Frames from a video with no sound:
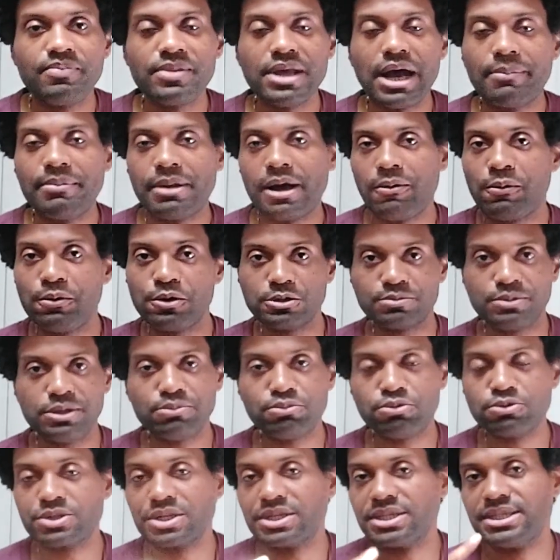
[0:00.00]
I'm not one of those
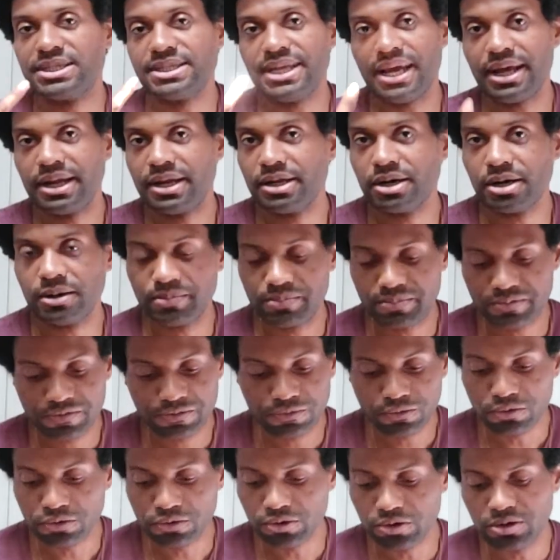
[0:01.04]
people who's going to stand up
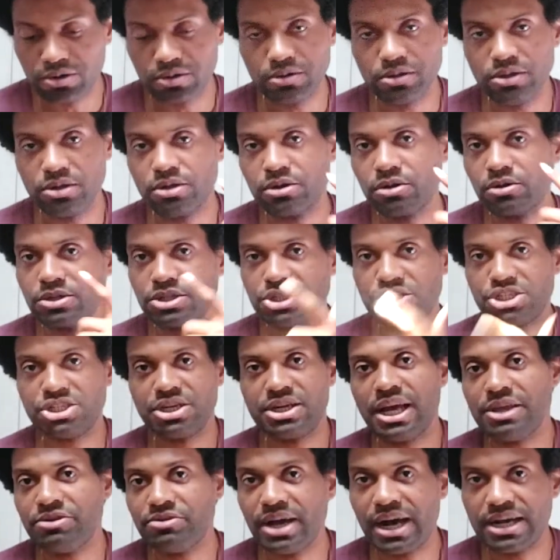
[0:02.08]
for, you know, the shit
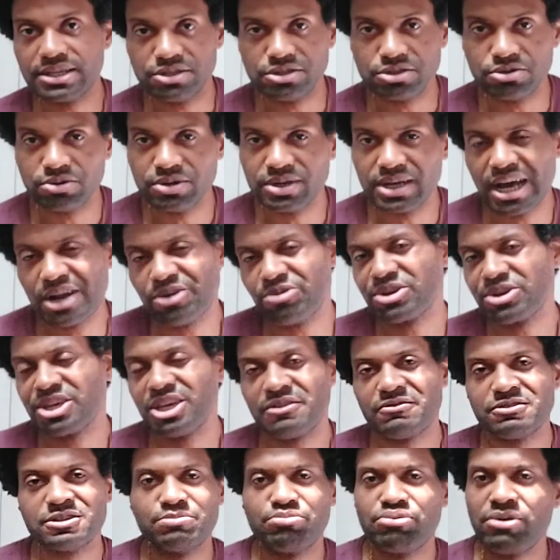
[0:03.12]
that you guys are doing. I don't care
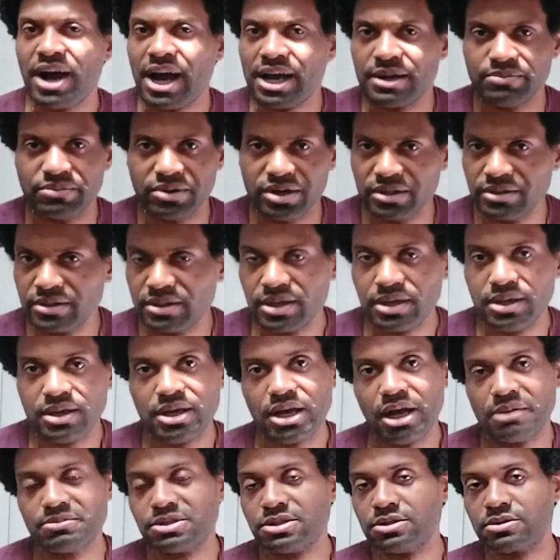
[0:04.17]
if it's Pride Month.
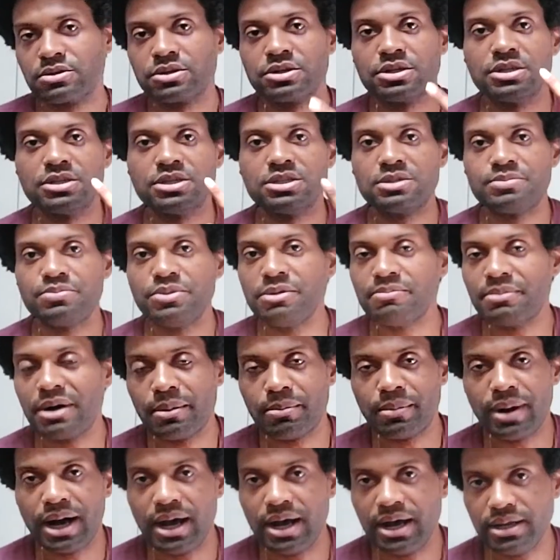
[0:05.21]
I'm still going to speak my
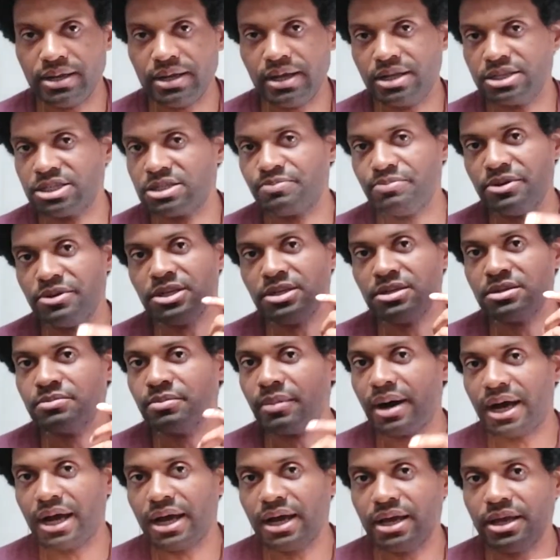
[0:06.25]
mind and speak
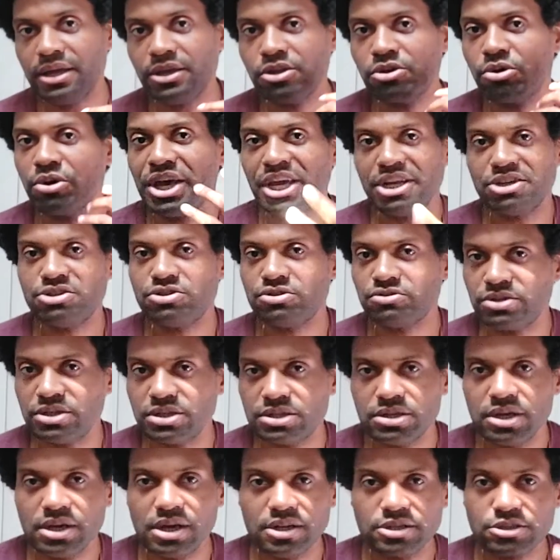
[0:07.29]
my, you know,
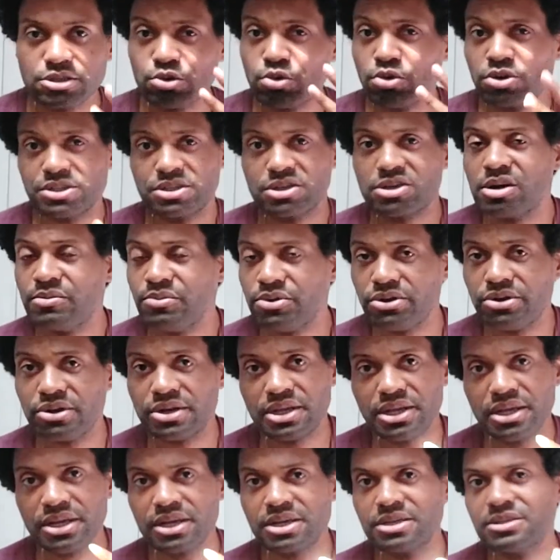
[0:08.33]
hatred towards the
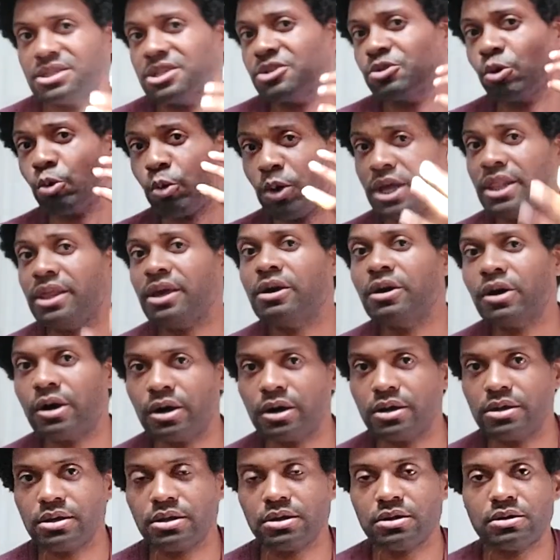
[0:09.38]
community because of the way they
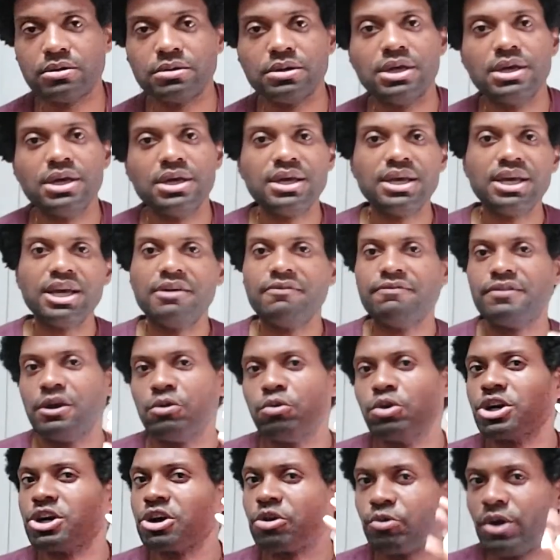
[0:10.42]
are, you know. If they
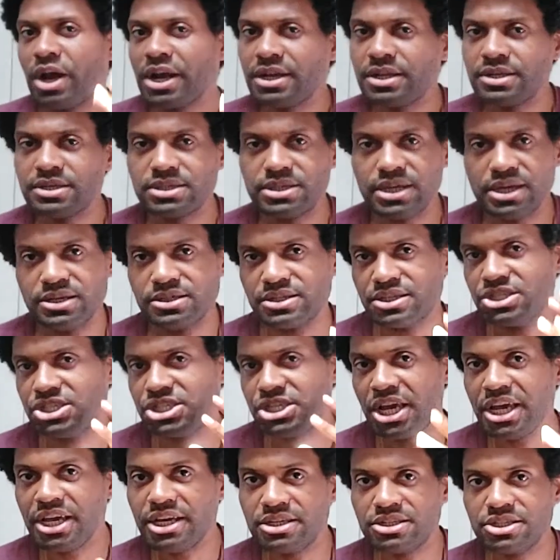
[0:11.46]
would correct these things and
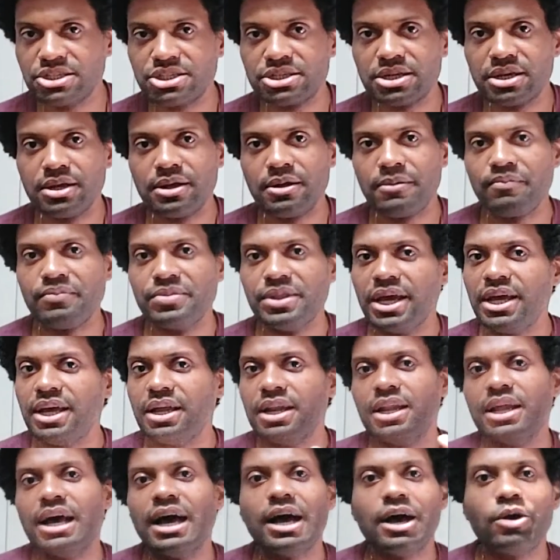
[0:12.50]
change,
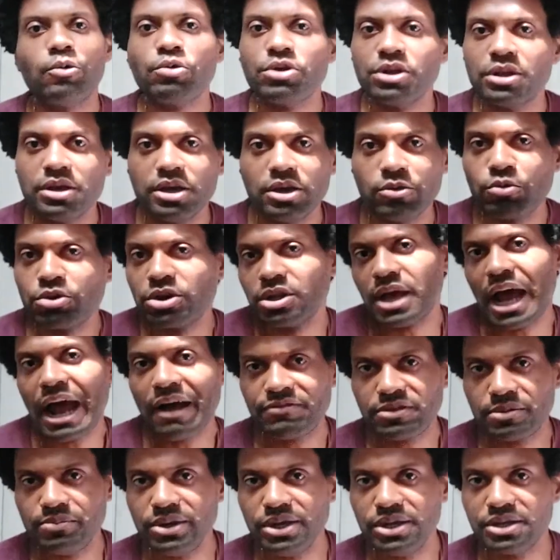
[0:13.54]
then it wouldn't
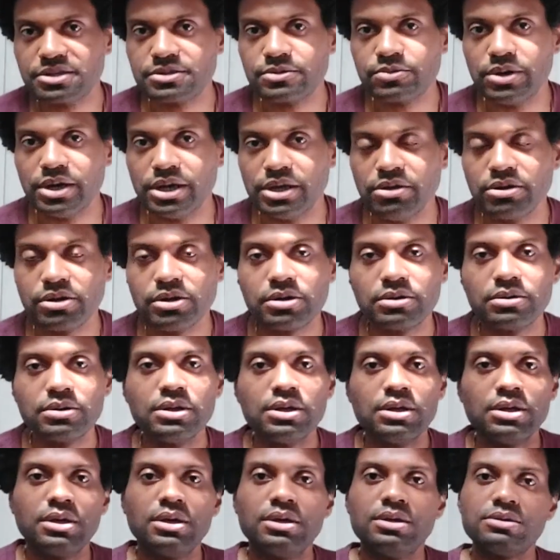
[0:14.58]
have to be this way, you know.
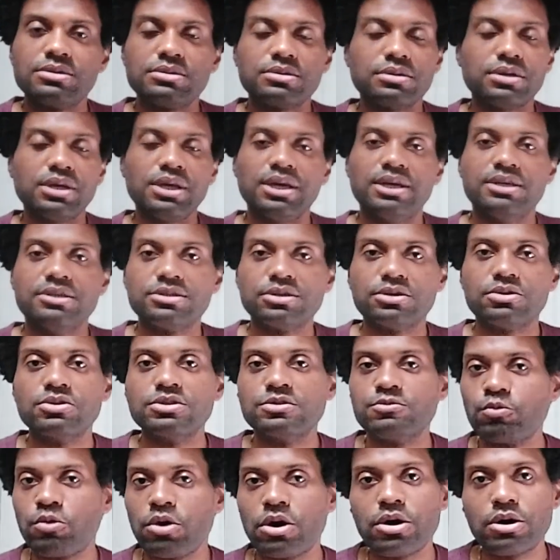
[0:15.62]
So yeah, so
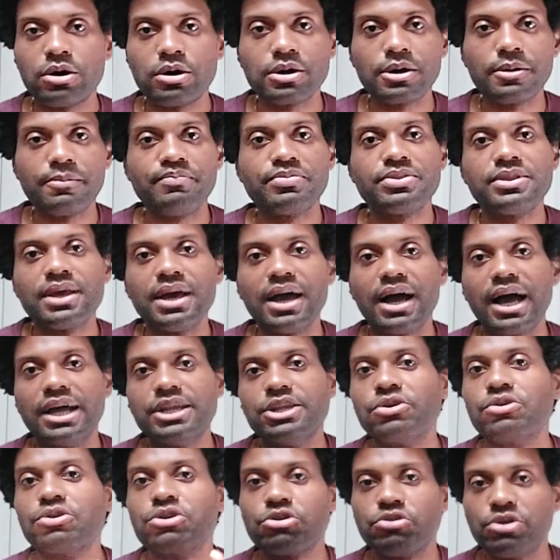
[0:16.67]
it's wrong, I
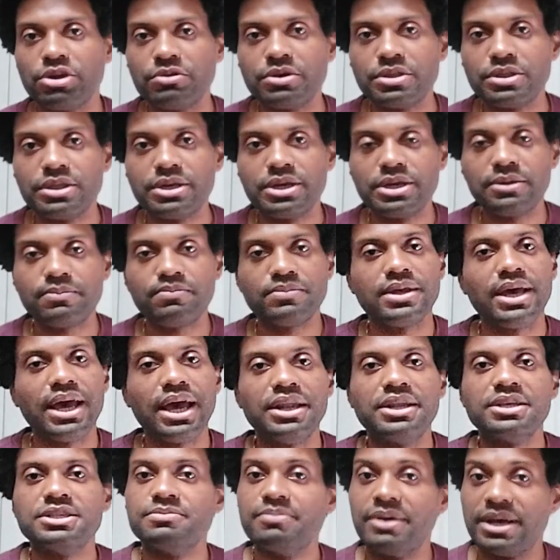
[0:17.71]
don't agree with it,
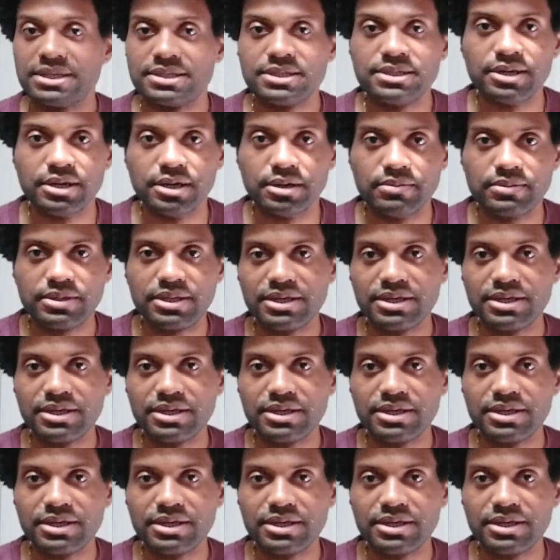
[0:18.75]
and it's messed up.